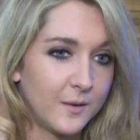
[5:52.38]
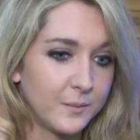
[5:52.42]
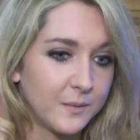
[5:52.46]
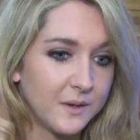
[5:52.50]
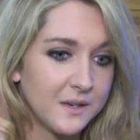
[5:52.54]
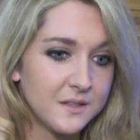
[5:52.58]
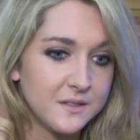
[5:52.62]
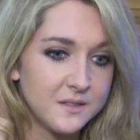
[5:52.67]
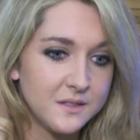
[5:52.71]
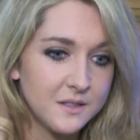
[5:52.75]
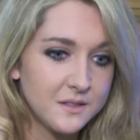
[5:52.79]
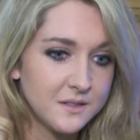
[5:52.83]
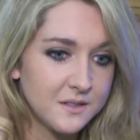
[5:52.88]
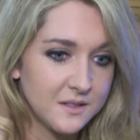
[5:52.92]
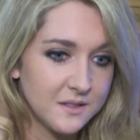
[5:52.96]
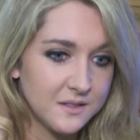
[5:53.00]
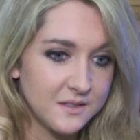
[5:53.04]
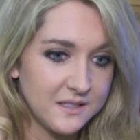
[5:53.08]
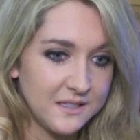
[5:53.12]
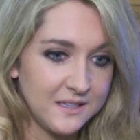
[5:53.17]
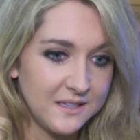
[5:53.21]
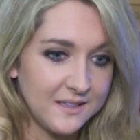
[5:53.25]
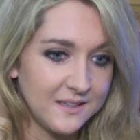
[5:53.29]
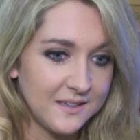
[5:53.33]

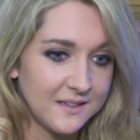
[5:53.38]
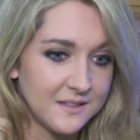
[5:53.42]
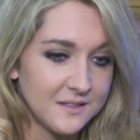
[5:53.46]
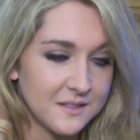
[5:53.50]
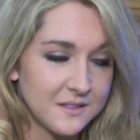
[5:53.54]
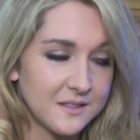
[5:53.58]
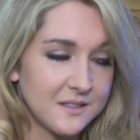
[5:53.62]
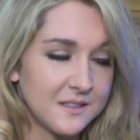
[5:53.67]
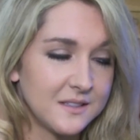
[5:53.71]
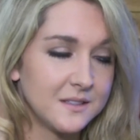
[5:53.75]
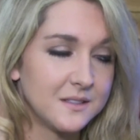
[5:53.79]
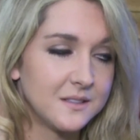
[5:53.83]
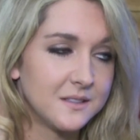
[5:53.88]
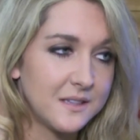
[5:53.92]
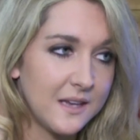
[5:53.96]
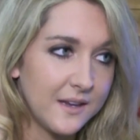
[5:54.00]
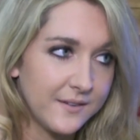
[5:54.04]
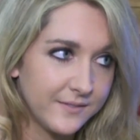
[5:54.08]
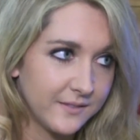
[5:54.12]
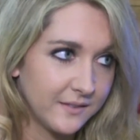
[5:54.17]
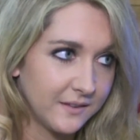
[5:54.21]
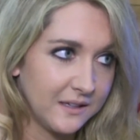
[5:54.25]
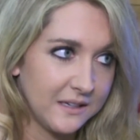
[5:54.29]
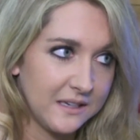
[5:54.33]
Consistency is
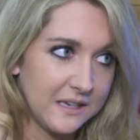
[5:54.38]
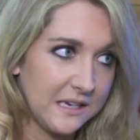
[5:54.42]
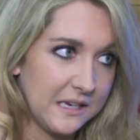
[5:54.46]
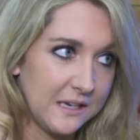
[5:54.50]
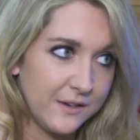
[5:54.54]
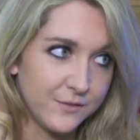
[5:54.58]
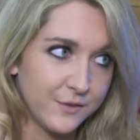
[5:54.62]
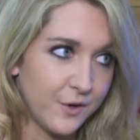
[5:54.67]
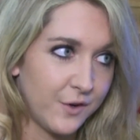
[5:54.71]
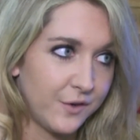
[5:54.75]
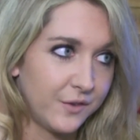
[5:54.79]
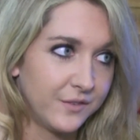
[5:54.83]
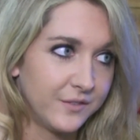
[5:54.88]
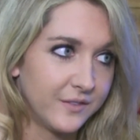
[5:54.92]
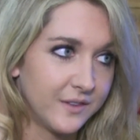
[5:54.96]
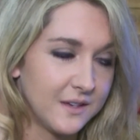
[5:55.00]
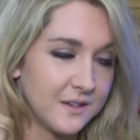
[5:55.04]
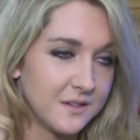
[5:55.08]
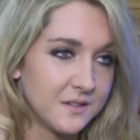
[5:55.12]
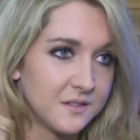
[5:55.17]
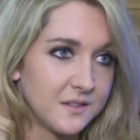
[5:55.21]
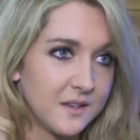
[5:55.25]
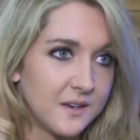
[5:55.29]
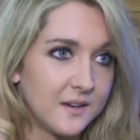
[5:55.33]
definitely key for all of
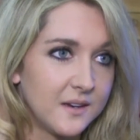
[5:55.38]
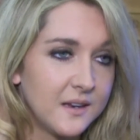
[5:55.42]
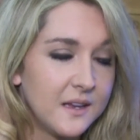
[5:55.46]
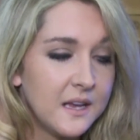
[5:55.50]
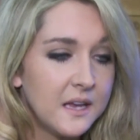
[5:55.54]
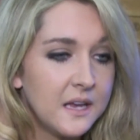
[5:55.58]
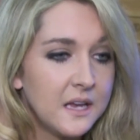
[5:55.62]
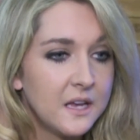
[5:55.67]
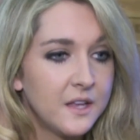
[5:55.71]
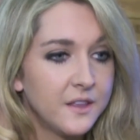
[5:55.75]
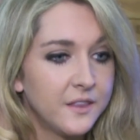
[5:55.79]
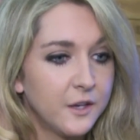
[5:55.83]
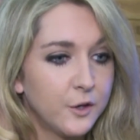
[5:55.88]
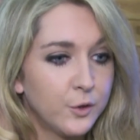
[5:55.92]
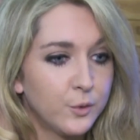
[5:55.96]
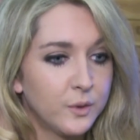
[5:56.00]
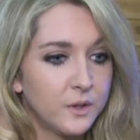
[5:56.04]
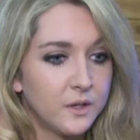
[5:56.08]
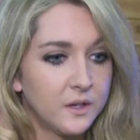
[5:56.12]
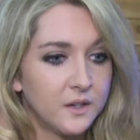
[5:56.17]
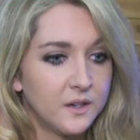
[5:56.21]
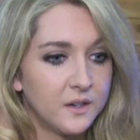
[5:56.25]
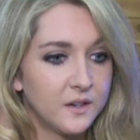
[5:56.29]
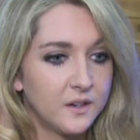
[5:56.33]
this. And there
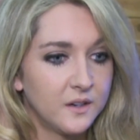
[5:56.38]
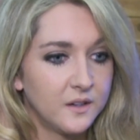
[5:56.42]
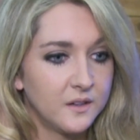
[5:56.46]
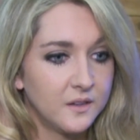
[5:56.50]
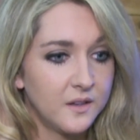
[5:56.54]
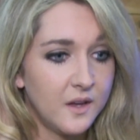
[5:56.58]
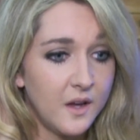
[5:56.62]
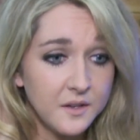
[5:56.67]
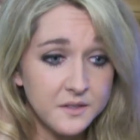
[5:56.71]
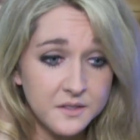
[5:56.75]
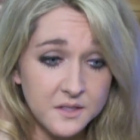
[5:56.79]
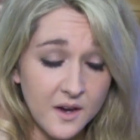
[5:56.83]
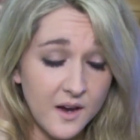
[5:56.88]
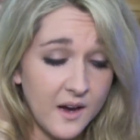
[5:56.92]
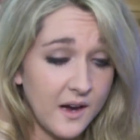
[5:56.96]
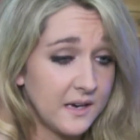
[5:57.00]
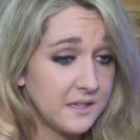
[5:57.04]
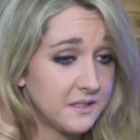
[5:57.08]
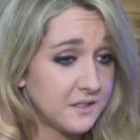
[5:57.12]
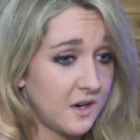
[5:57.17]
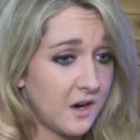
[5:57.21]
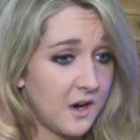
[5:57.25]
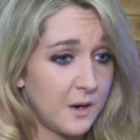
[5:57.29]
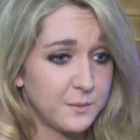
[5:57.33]
were lots of high
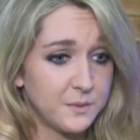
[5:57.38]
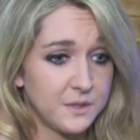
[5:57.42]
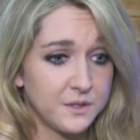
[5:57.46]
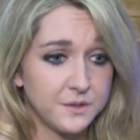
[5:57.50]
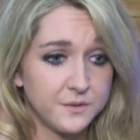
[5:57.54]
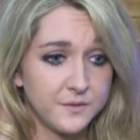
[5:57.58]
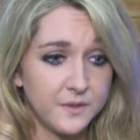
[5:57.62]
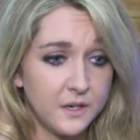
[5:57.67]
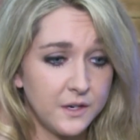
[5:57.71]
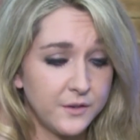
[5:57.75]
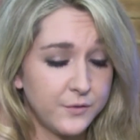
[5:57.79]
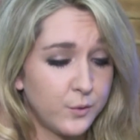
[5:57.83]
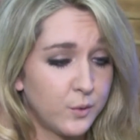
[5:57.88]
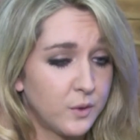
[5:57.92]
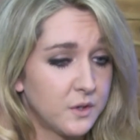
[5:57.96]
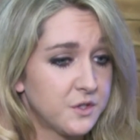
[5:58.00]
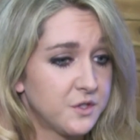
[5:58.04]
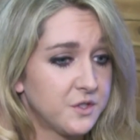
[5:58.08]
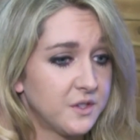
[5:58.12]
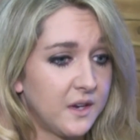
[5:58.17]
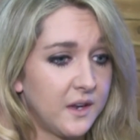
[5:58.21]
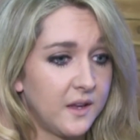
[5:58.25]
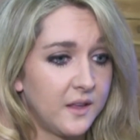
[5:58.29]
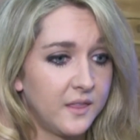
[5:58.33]
times. I was very
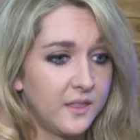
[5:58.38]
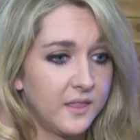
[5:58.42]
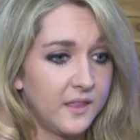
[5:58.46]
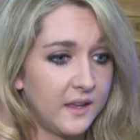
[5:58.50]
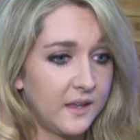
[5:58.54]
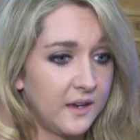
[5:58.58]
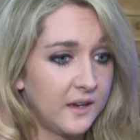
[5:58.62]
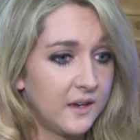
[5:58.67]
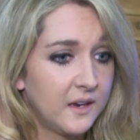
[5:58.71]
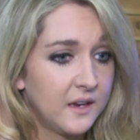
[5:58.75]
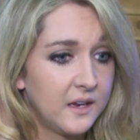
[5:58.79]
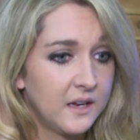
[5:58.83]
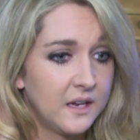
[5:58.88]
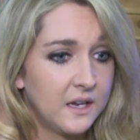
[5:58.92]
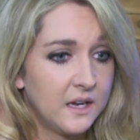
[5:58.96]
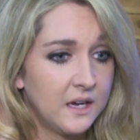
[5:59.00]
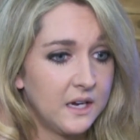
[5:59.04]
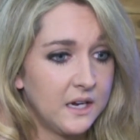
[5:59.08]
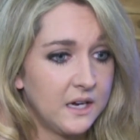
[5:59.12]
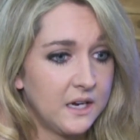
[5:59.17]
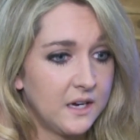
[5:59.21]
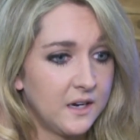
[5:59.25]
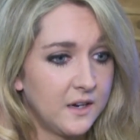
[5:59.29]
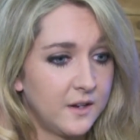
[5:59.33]
fortunate that
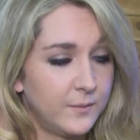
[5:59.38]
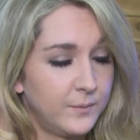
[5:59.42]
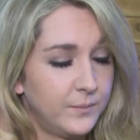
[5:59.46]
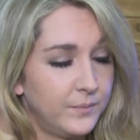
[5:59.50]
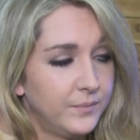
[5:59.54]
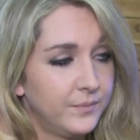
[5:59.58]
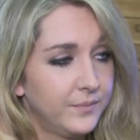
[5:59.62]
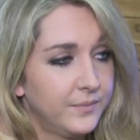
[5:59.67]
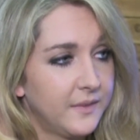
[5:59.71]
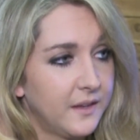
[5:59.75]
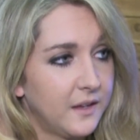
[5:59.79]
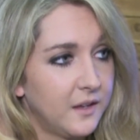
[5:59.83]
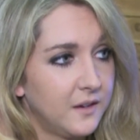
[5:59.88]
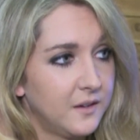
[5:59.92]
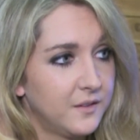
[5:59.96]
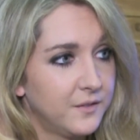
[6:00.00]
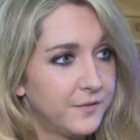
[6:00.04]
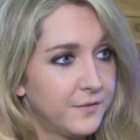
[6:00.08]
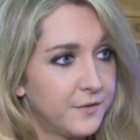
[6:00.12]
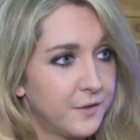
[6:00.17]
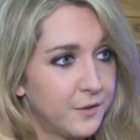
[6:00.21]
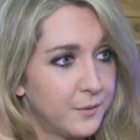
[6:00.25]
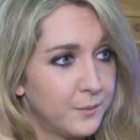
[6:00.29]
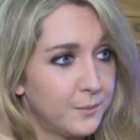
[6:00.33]

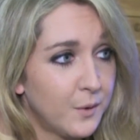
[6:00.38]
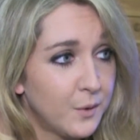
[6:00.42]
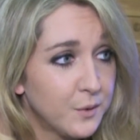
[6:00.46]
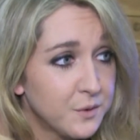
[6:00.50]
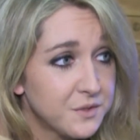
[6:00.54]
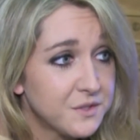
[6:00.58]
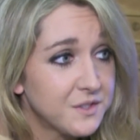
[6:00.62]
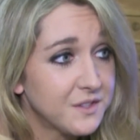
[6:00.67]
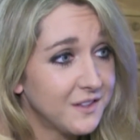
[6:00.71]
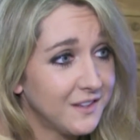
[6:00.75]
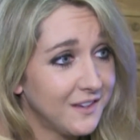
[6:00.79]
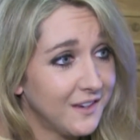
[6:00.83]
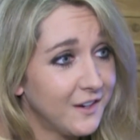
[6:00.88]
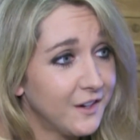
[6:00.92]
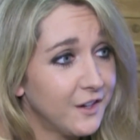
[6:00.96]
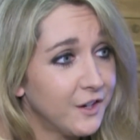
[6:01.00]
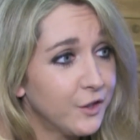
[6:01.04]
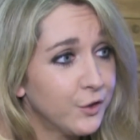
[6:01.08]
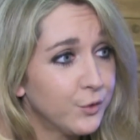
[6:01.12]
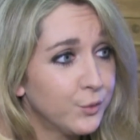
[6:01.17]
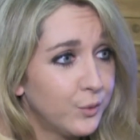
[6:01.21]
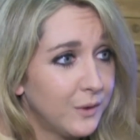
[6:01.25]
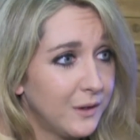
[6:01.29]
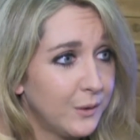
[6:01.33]
for the most of the
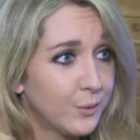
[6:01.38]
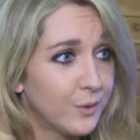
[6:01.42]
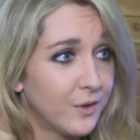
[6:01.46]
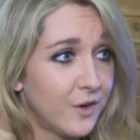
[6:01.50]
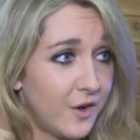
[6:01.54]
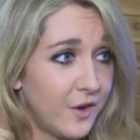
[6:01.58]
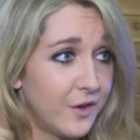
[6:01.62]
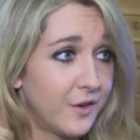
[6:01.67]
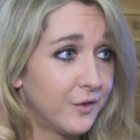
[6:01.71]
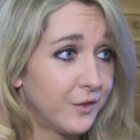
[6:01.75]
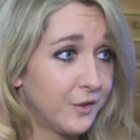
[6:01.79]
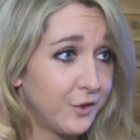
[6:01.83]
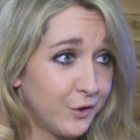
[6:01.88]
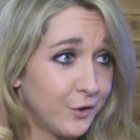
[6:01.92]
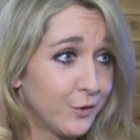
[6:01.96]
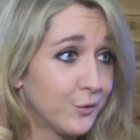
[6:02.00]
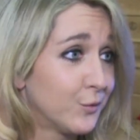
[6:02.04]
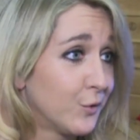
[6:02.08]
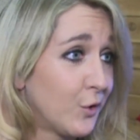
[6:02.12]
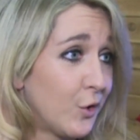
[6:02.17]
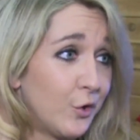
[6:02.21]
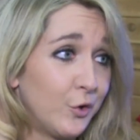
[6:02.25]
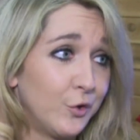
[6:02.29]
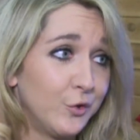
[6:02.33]
year we were on a good
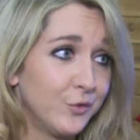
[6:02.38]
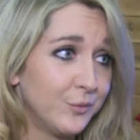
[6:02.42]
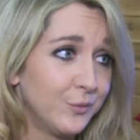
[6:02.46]
roll